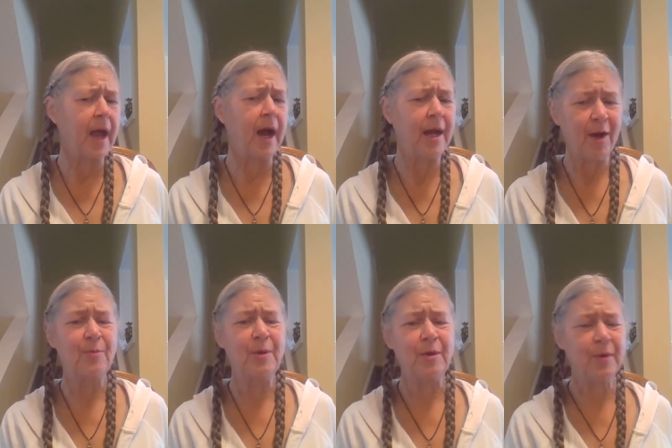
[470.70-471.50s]

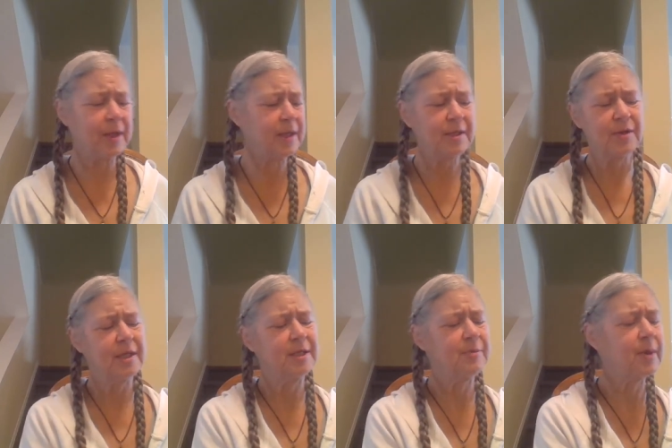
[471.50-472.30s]
hope you really enjoy
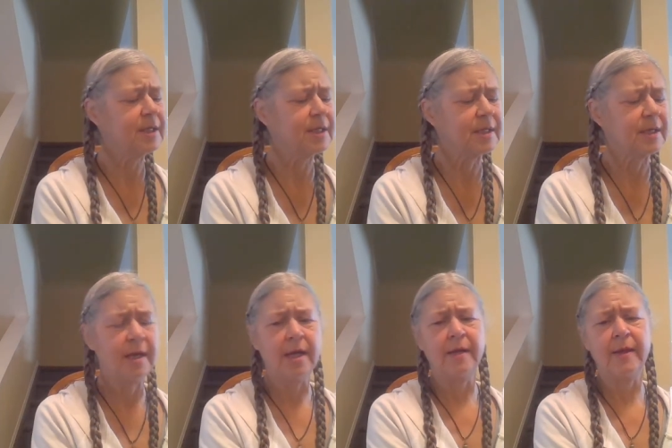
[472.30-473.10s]
these books.
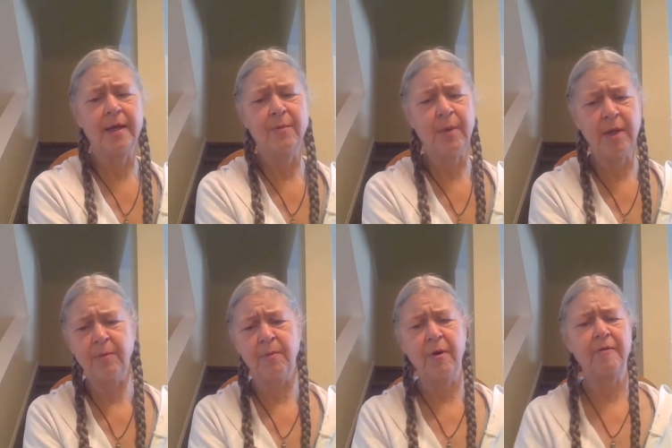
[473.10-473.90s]
They can
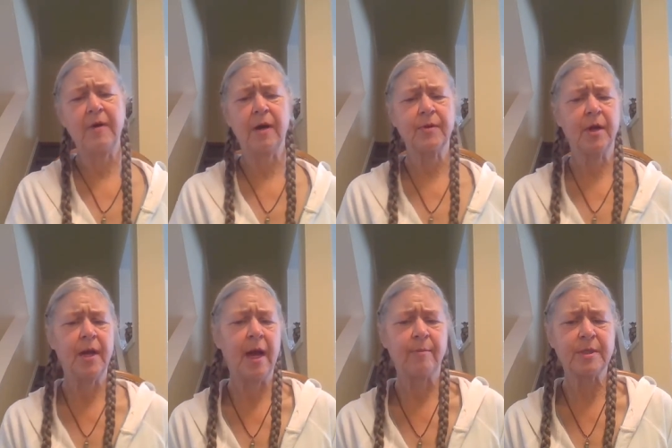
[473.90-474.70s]
be found
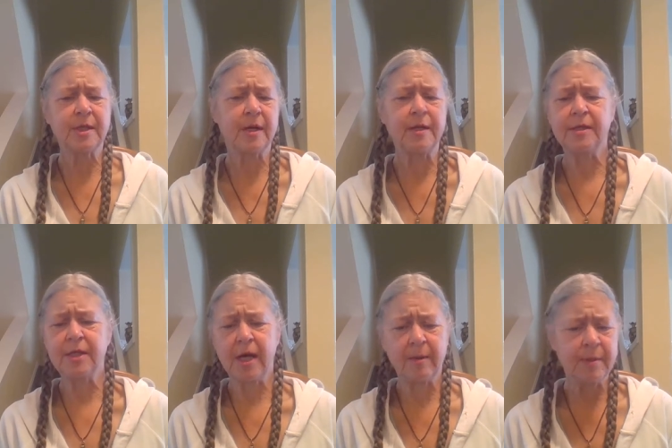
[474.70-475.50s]
on Amazon in
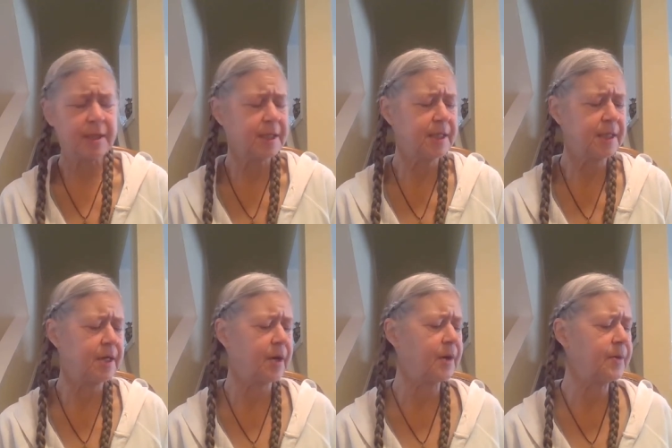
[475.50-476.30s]
Chapters
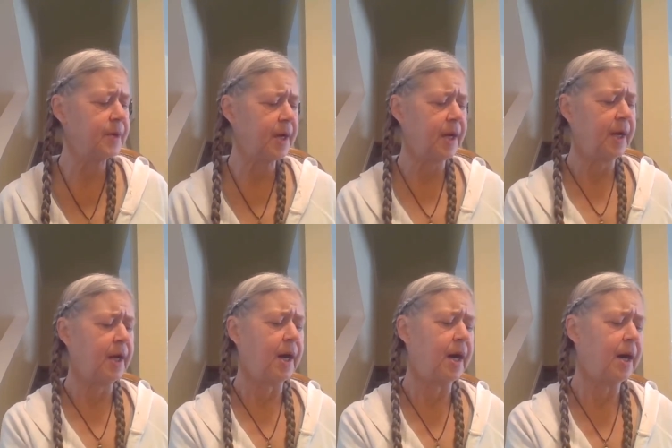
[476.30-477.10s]
Indigo.
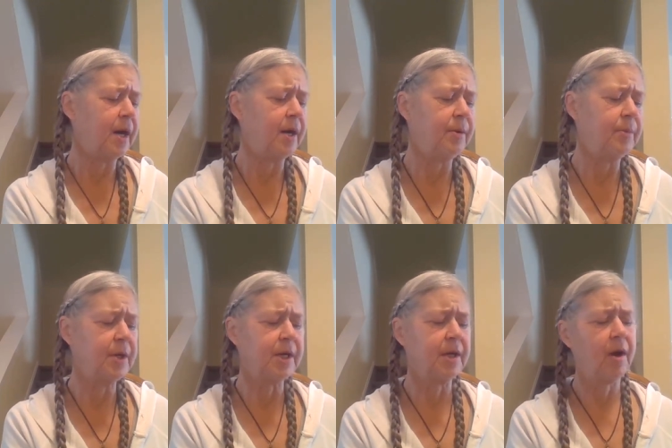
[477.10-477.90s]
You
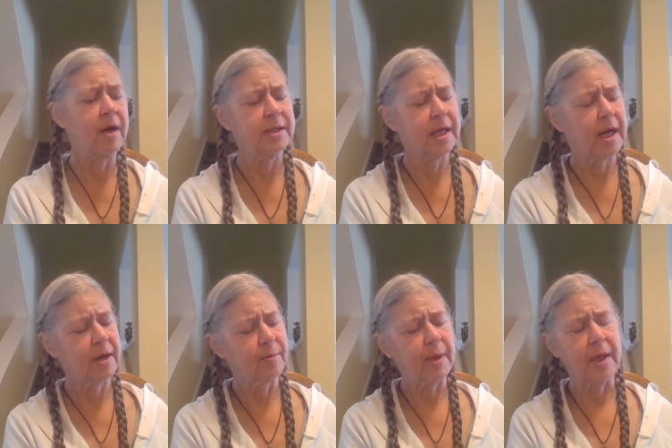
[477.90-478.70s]
can
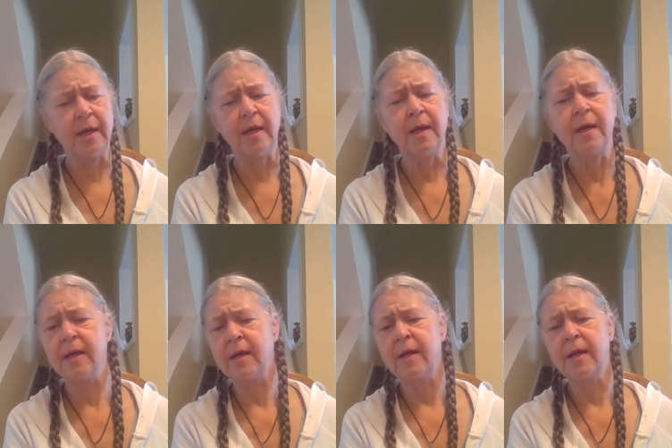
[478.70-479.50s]
contact me
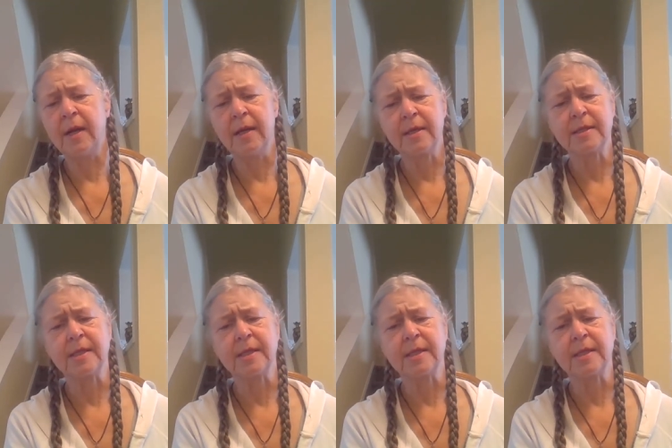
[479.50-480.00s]
and I can